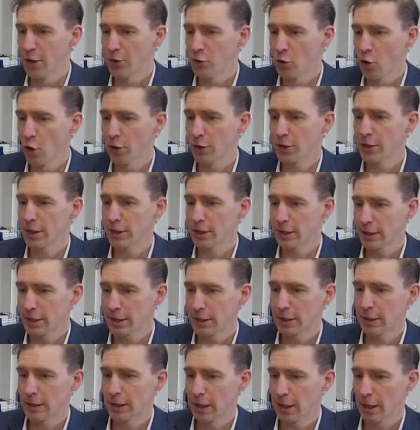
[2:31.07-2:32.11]
not
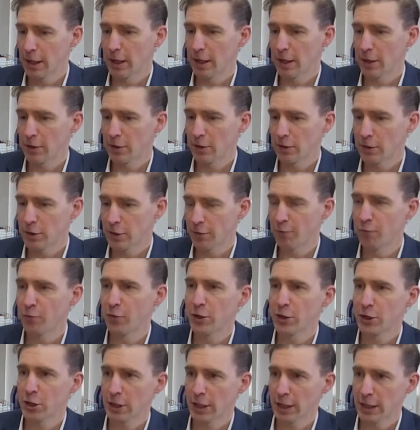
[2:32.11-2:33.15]

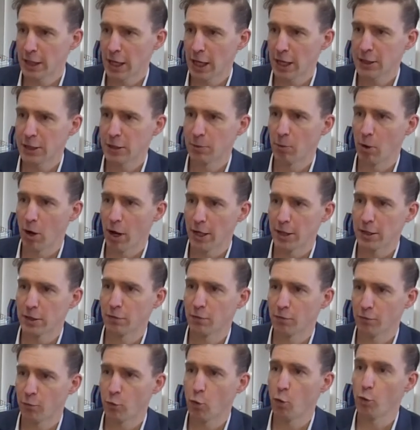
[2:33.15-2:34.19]
sufficiently customized
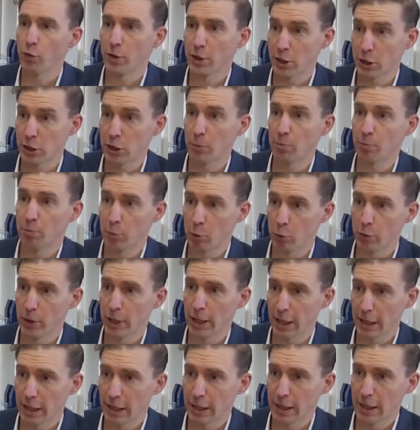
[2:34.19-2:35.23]
for the
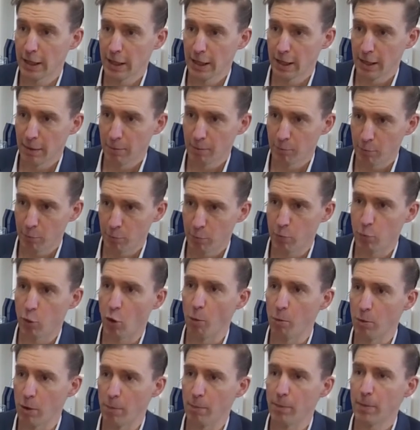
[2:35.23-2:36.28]
shipbuilding
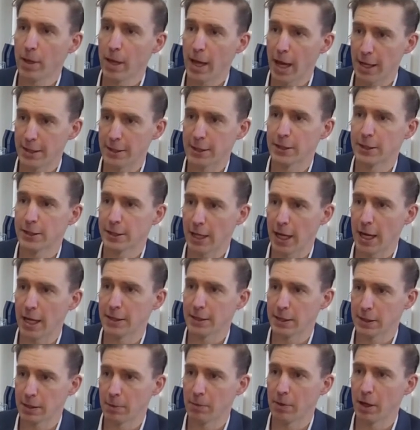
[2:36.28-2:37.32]
problem as it
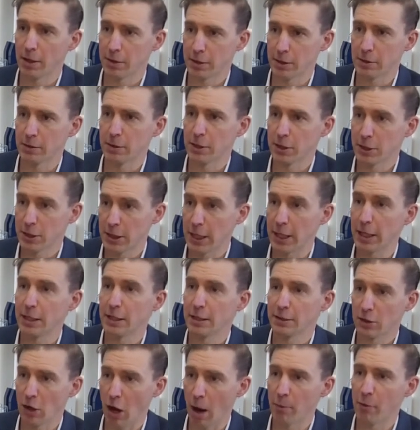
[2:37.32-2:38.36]
stands as a
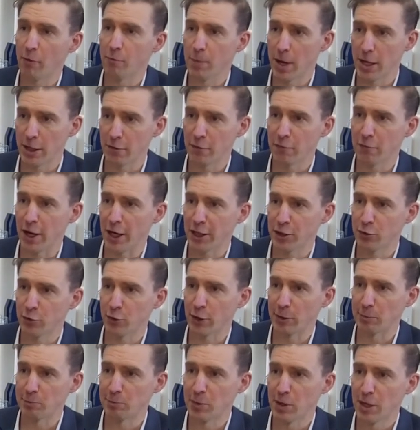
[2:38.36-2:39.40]
distinct type of
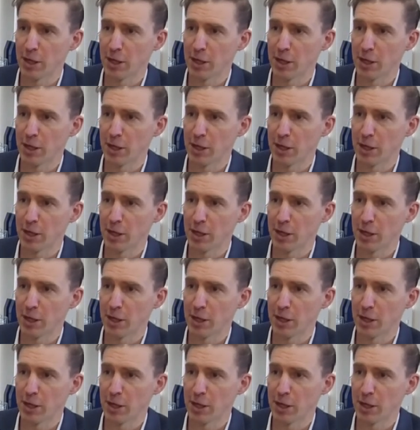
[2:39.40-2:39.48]
manufacturing.